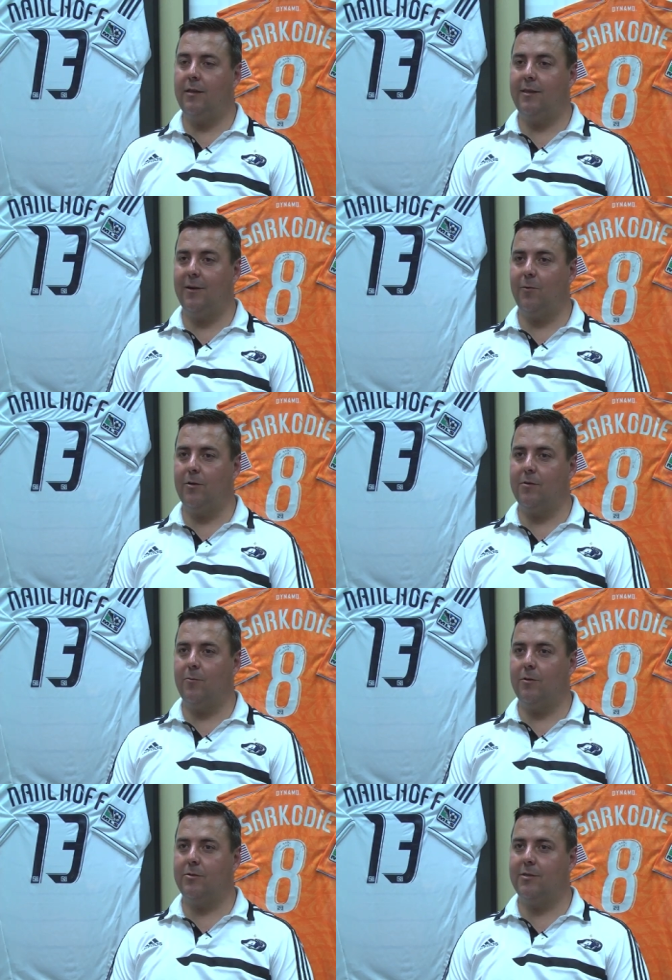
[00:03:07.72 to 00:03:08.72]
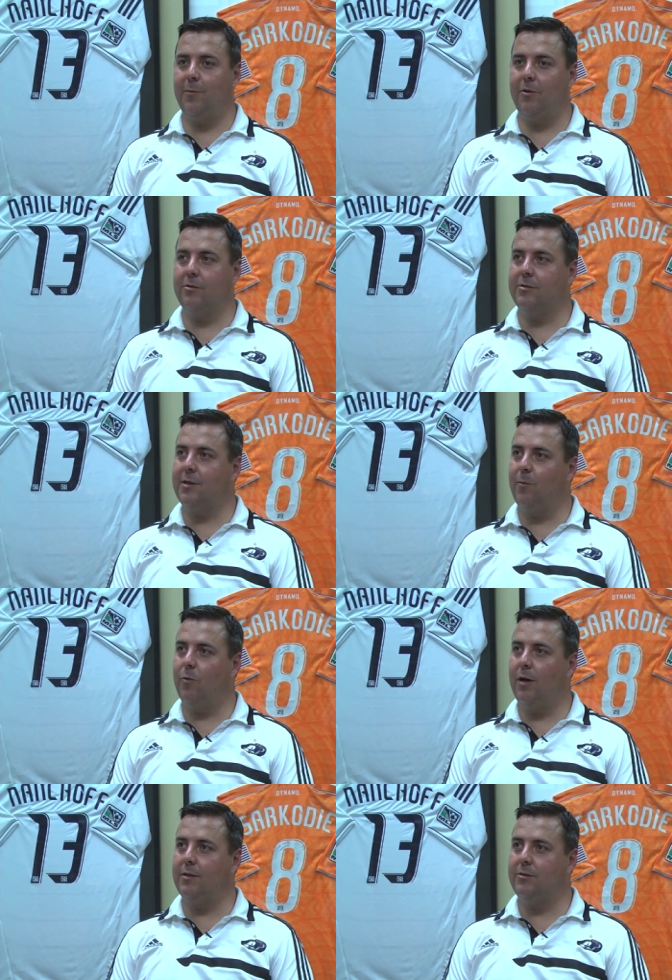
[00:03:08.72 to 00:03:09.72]
I think we're similar in some
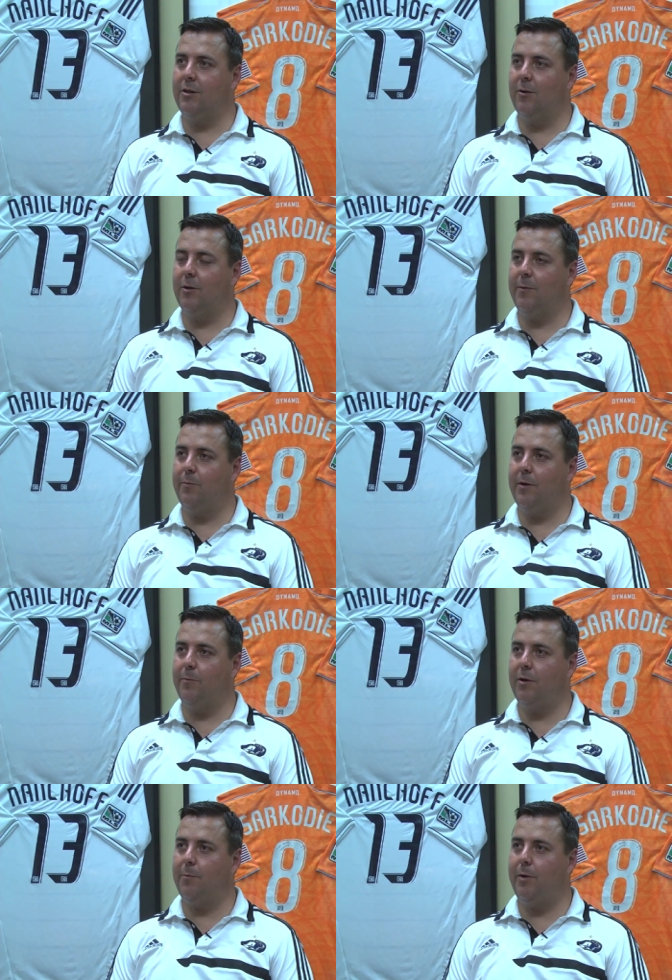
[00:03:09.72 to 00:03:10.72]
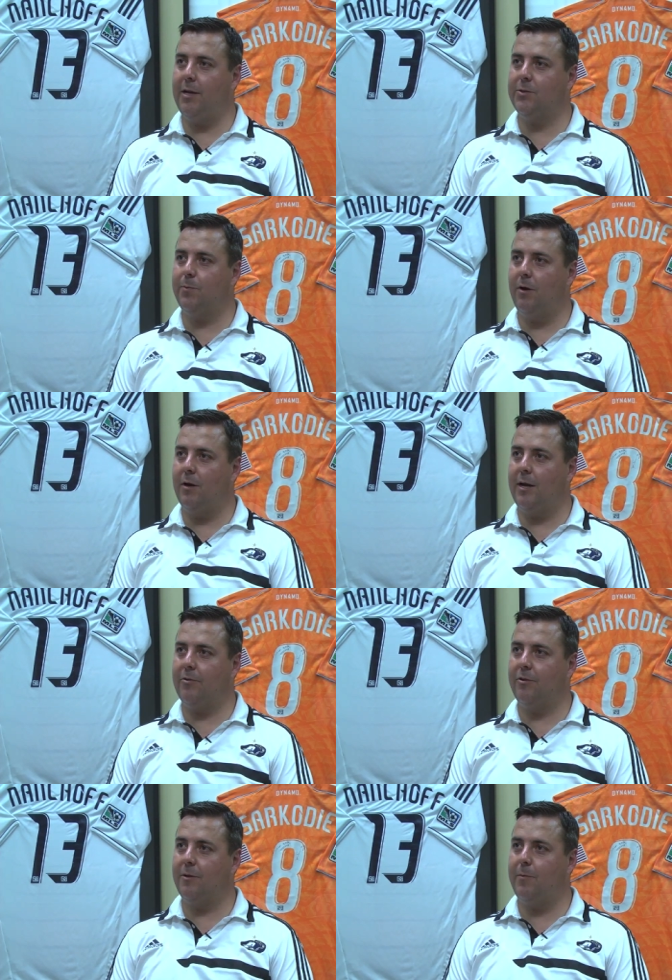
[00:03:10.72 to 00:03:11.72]
ways. You know, he played baseball,
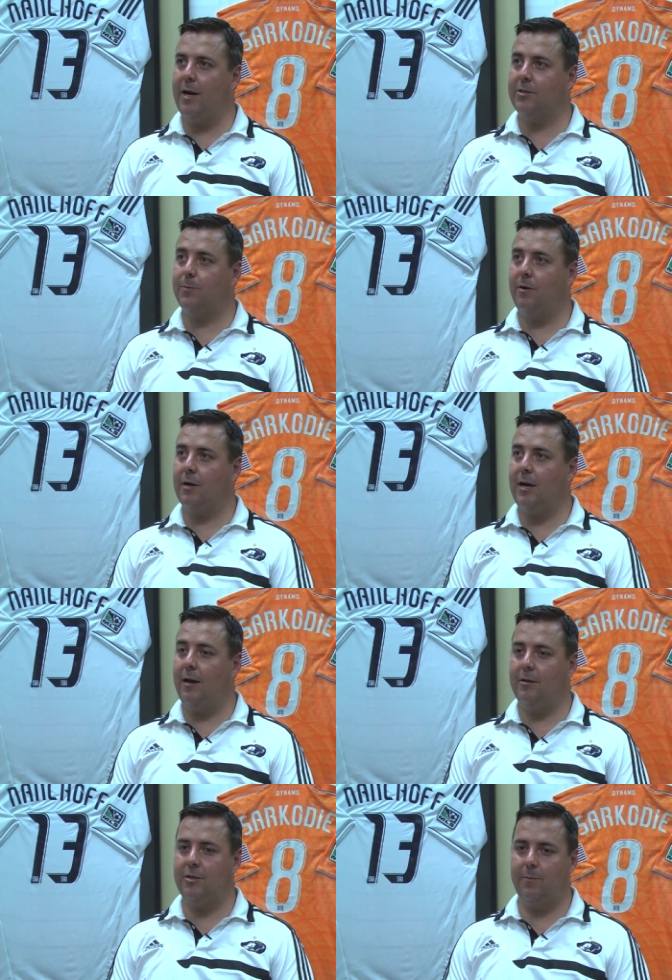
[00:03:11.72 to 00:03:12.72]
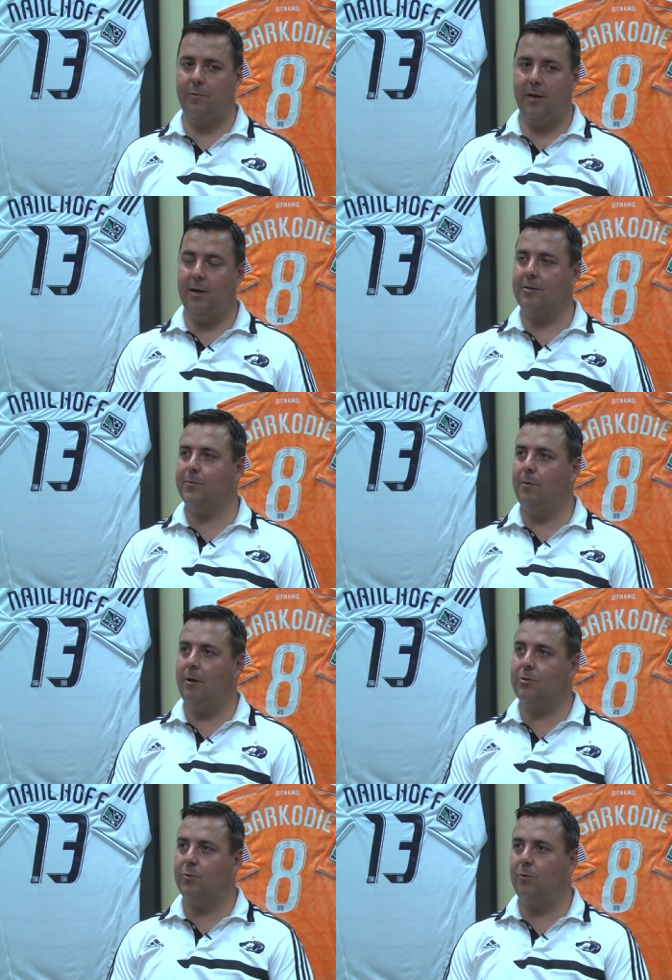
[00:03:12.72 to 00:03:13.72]
not really basketball in college. I played at a
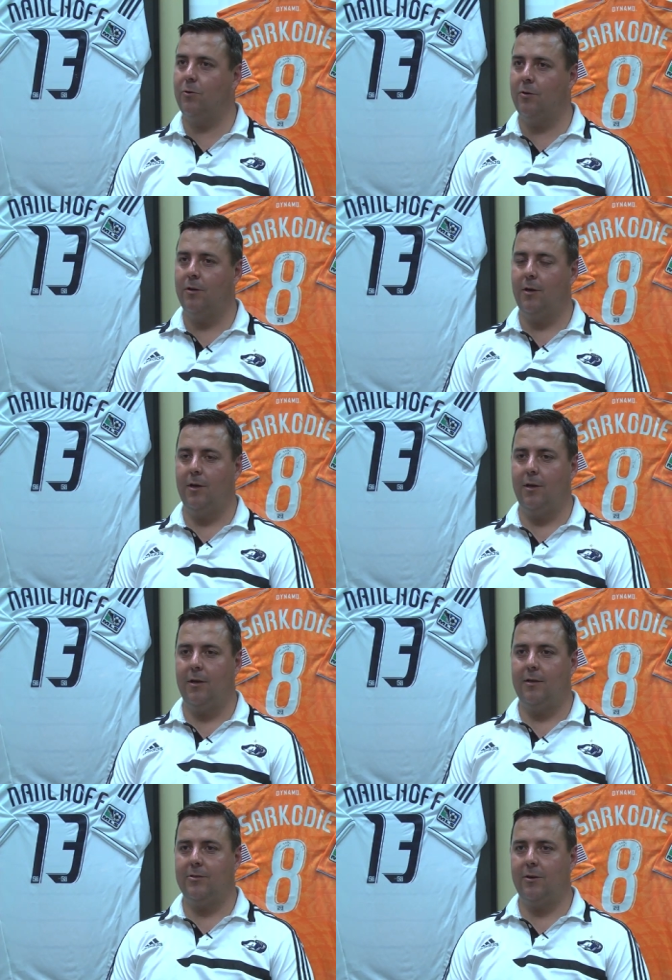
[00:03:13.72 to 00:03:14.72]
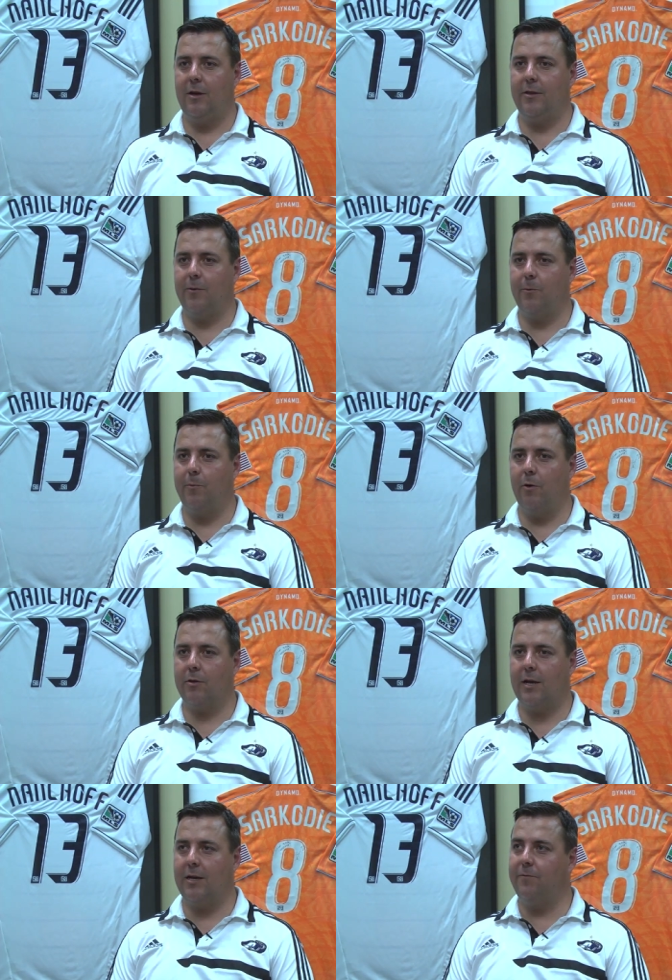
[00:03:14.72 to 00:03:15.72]
small school, so I think we
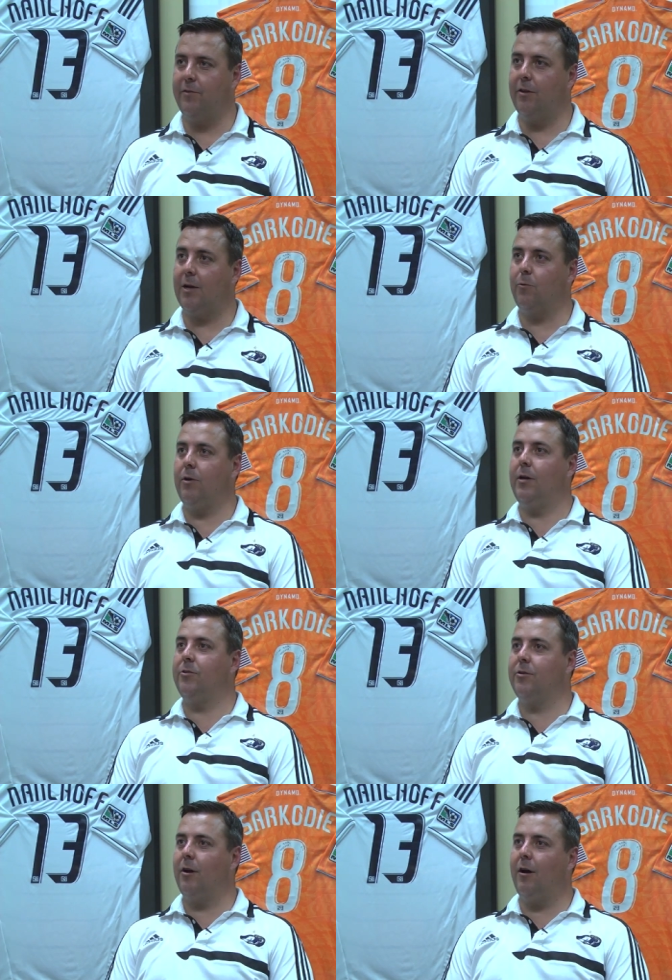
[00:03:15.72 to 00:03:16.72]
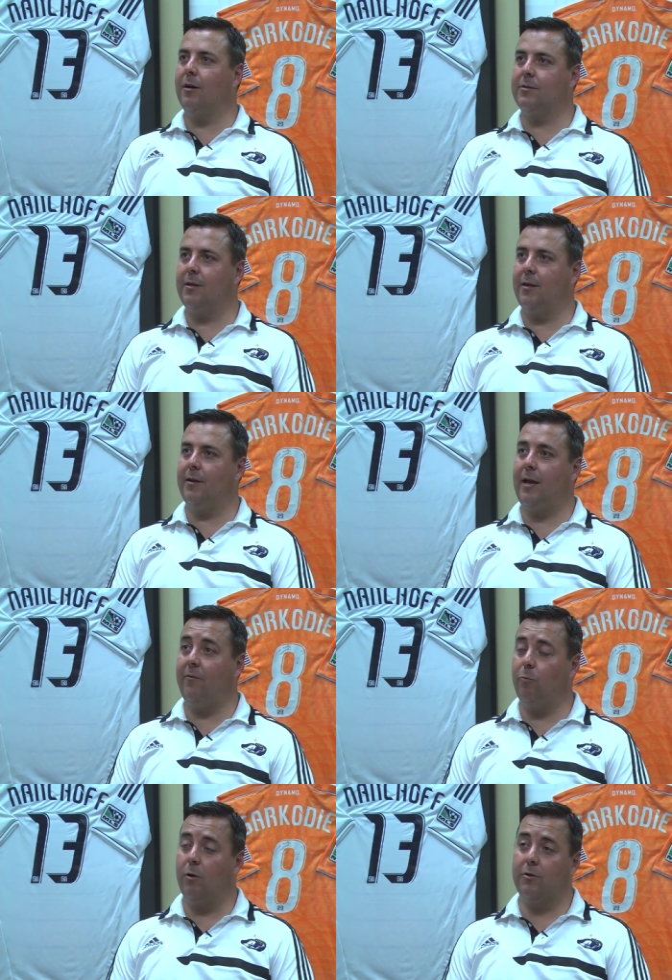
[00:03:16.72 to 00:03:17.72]
both kind of feel like we're underdogs that
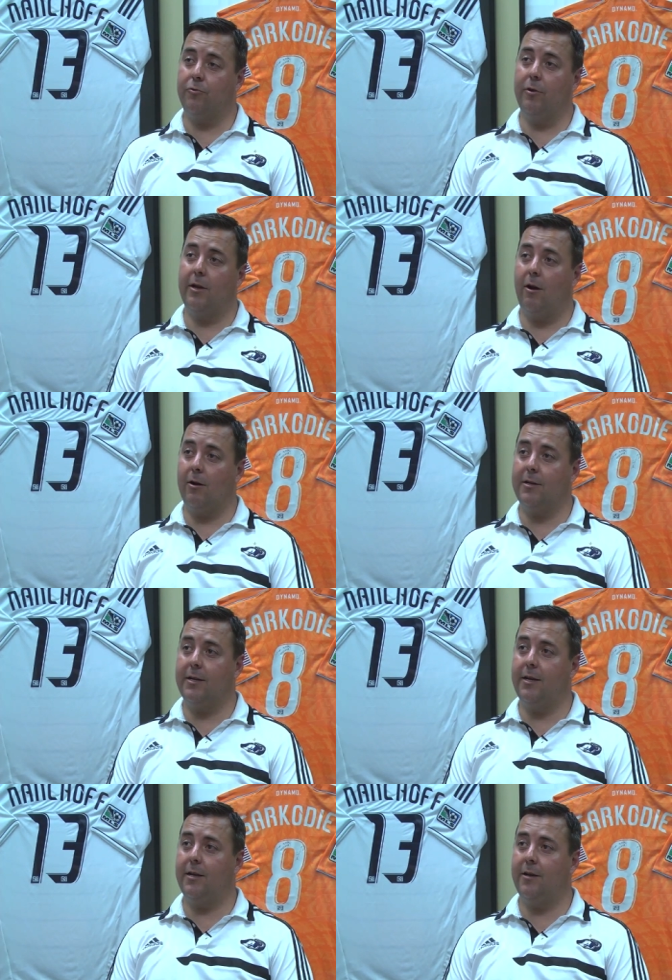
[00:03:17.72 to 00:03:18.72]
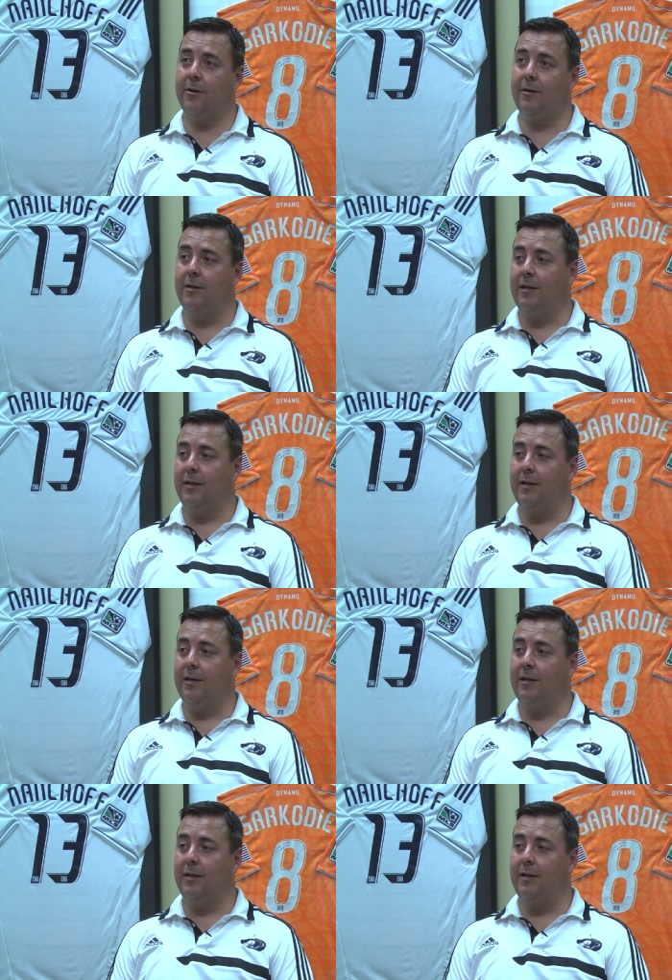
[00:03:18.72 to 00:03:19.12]
have worked really hard to get here.